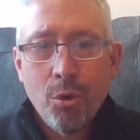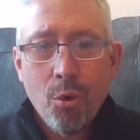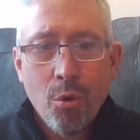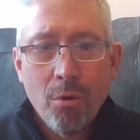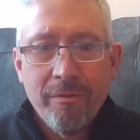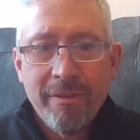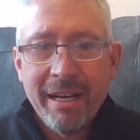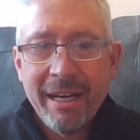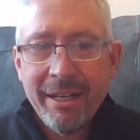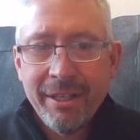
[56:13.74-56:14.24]

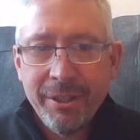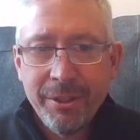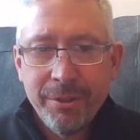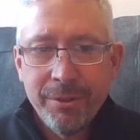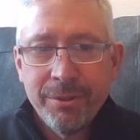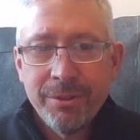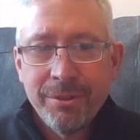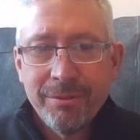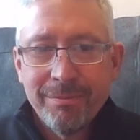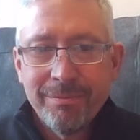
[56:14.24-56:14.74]

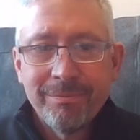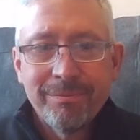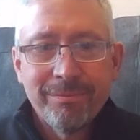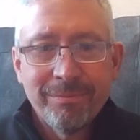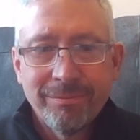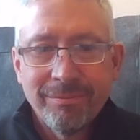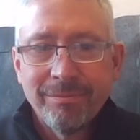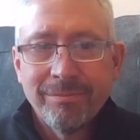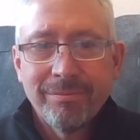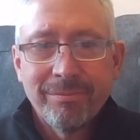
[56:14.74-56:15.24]
values.
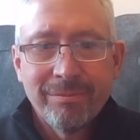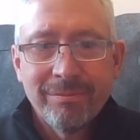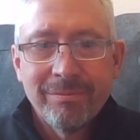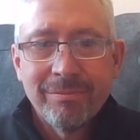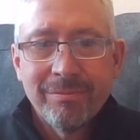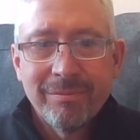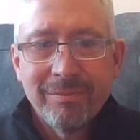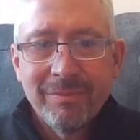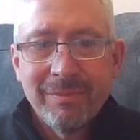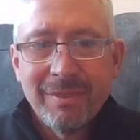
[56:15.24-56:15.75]

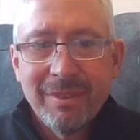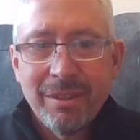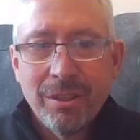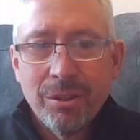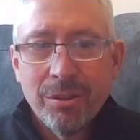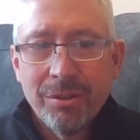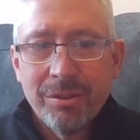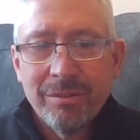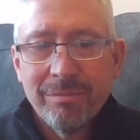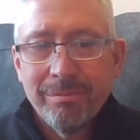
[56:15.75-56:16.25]

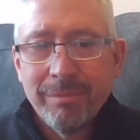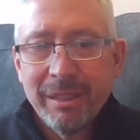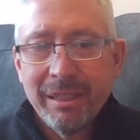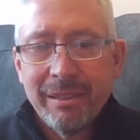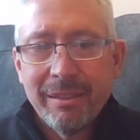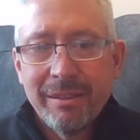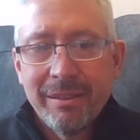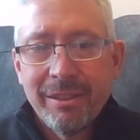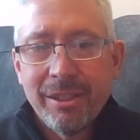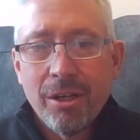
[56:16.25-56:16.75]

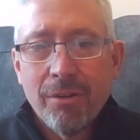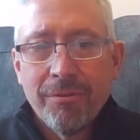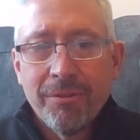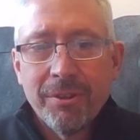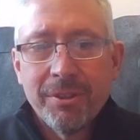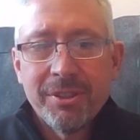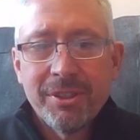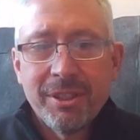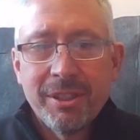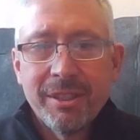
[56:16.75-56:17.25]
But
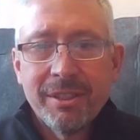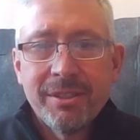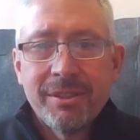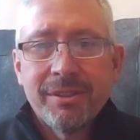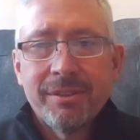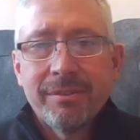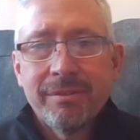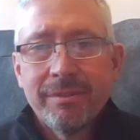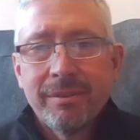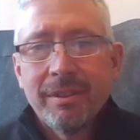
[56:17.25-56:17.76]

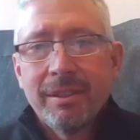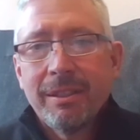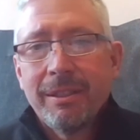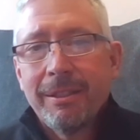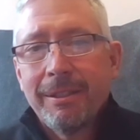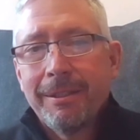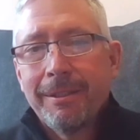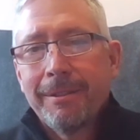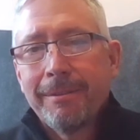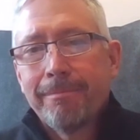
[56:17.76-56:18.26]
selflessness
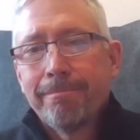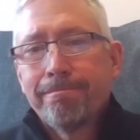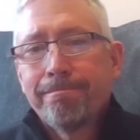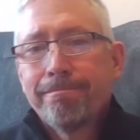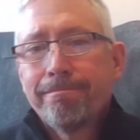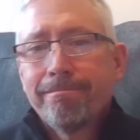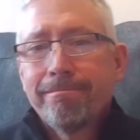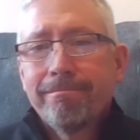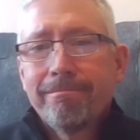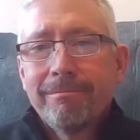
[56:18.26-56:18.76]

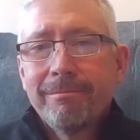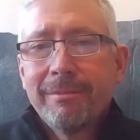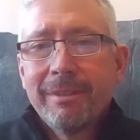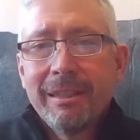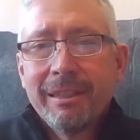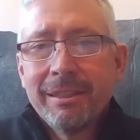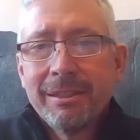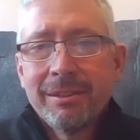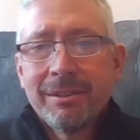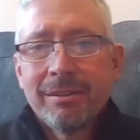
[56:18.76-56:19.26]

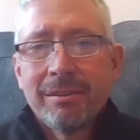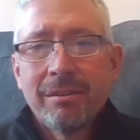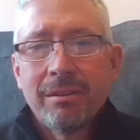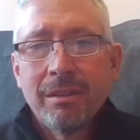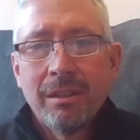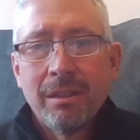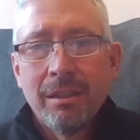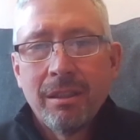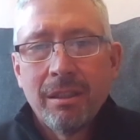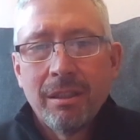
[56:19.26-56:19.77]
is
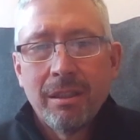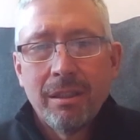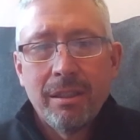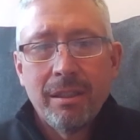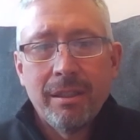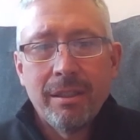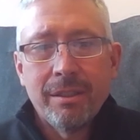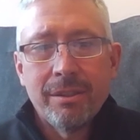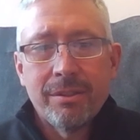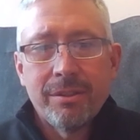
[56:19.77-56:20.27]

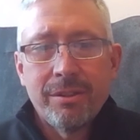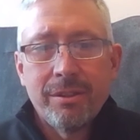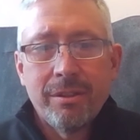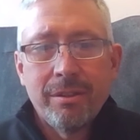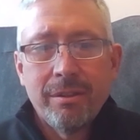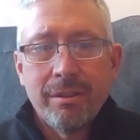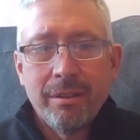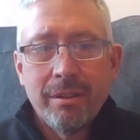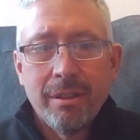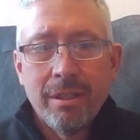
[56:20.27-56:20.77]

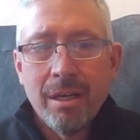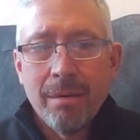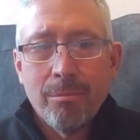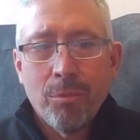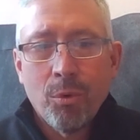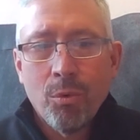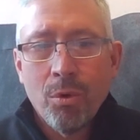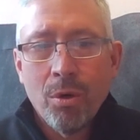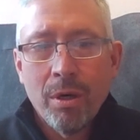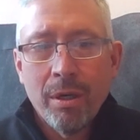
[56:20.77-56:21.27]

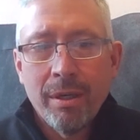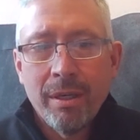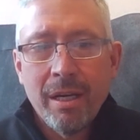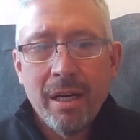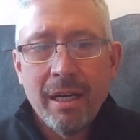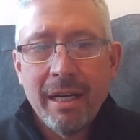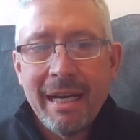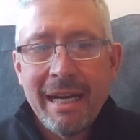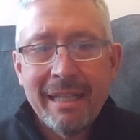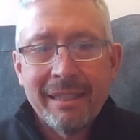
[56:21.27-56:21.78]
number one.
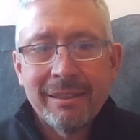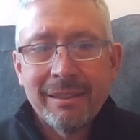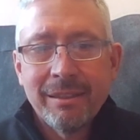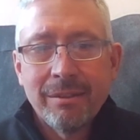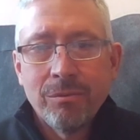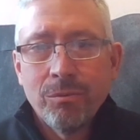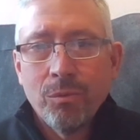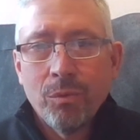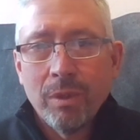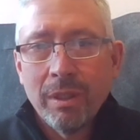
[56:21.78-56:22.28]
Not
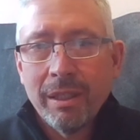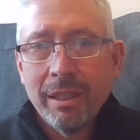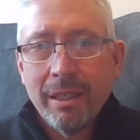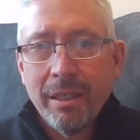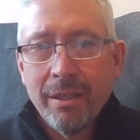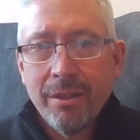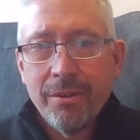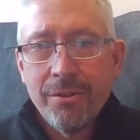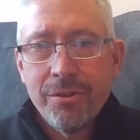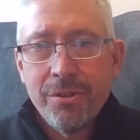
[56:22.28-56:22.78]
asking what can
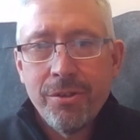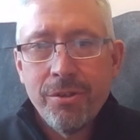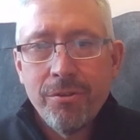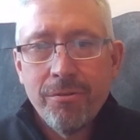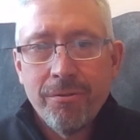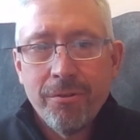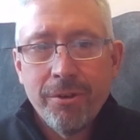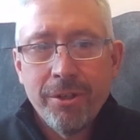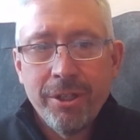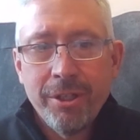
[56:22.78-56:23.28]
others do
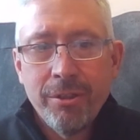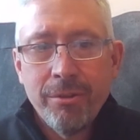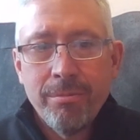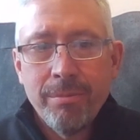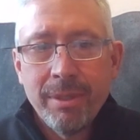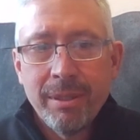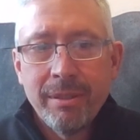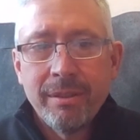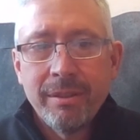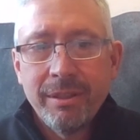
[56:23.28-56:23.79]
for you,
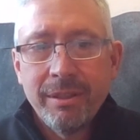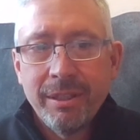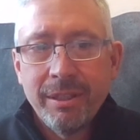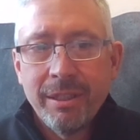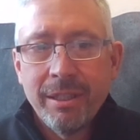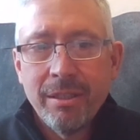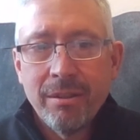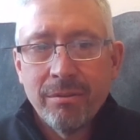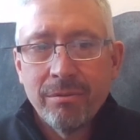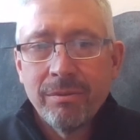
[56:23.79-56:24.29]
but
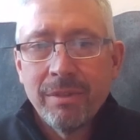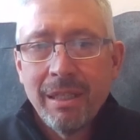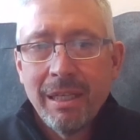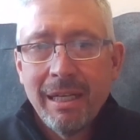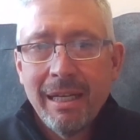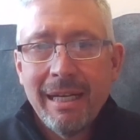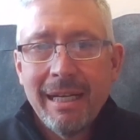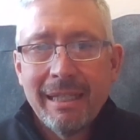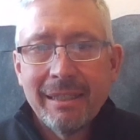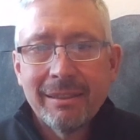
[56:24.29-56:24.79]

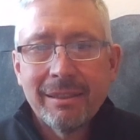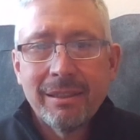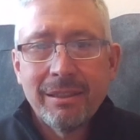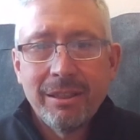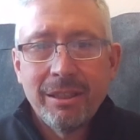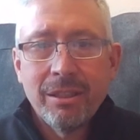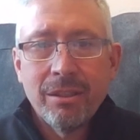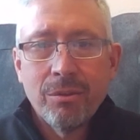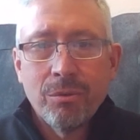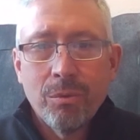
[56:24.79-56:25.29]
asking
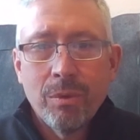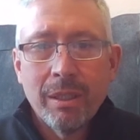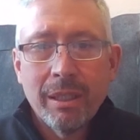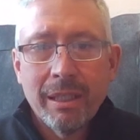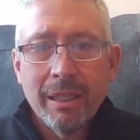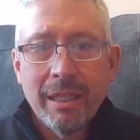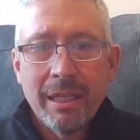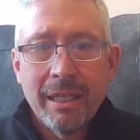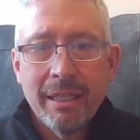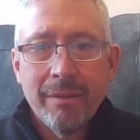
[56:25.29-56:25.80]
what
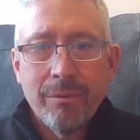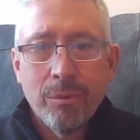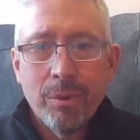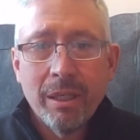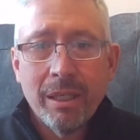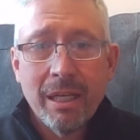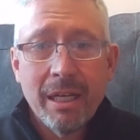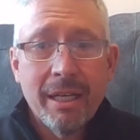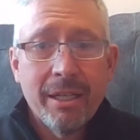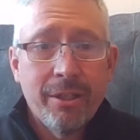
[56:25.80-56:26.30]
can I
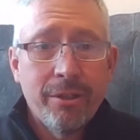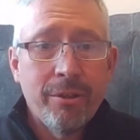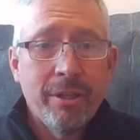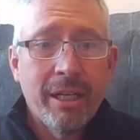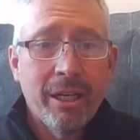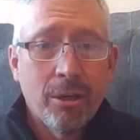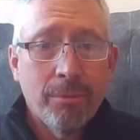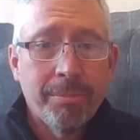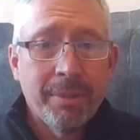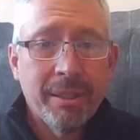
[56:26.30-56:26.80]
do to
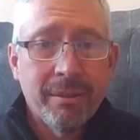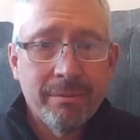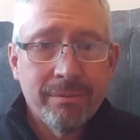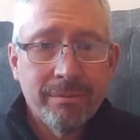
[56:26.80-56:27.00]
help you,